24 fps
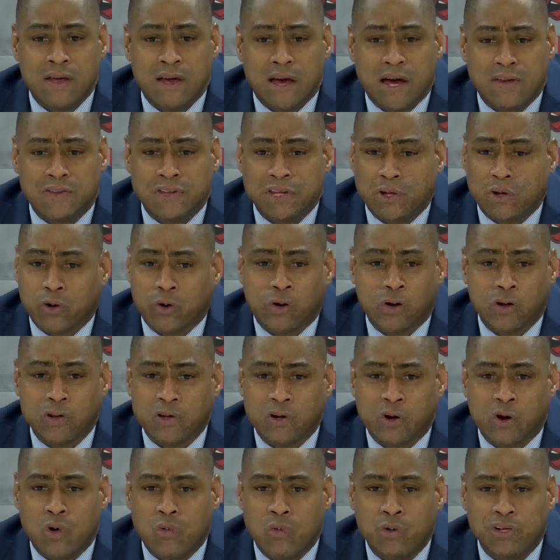I think early
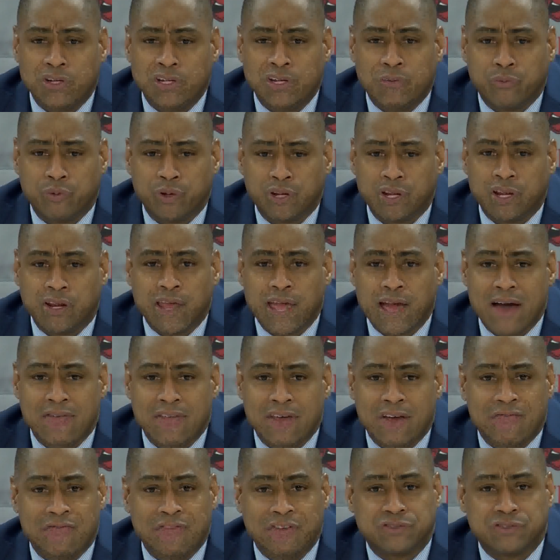on we did we didn't have
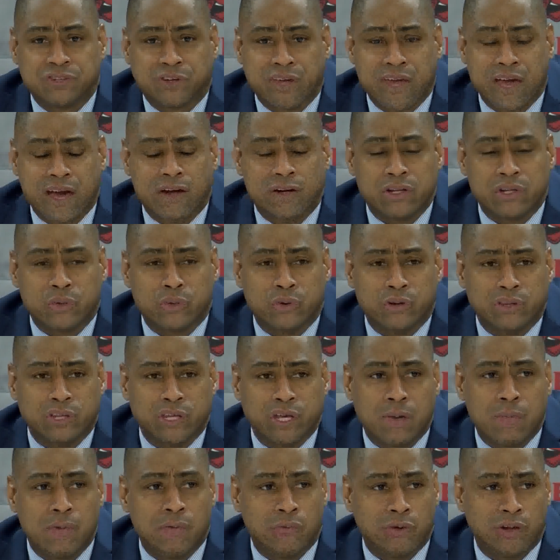that physicality with
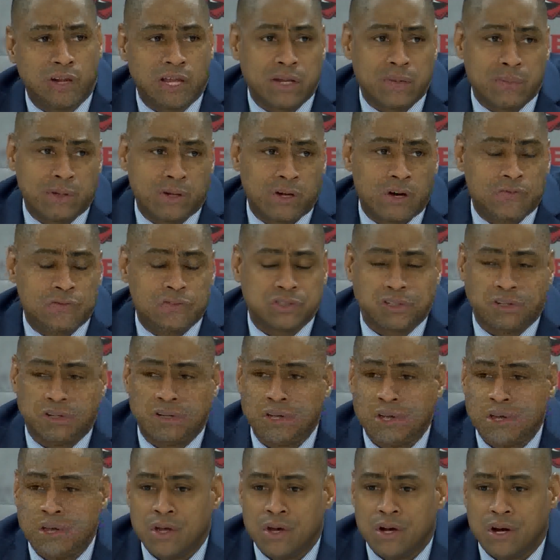him, and we let him get off to
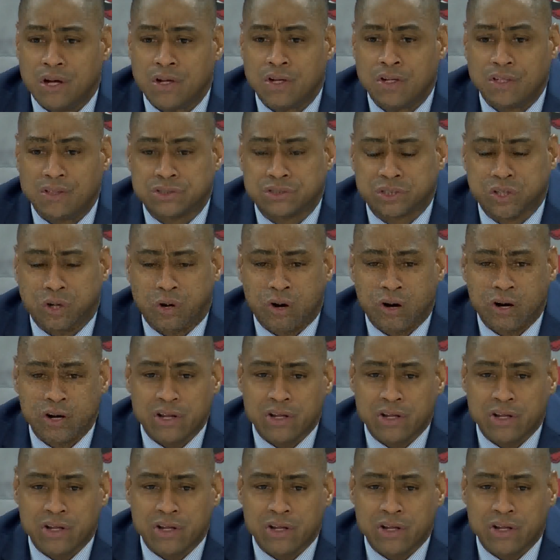a, a good start.